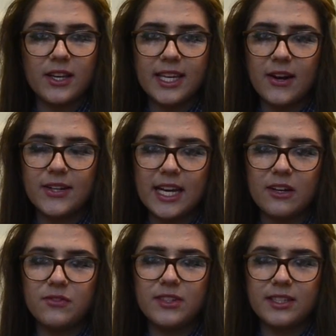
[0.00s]
I carried
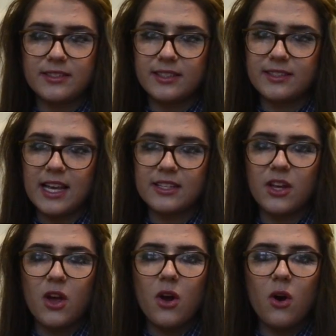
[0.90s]
out for the success
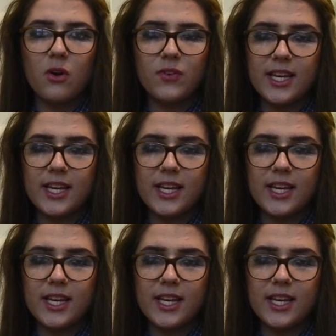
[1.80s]
of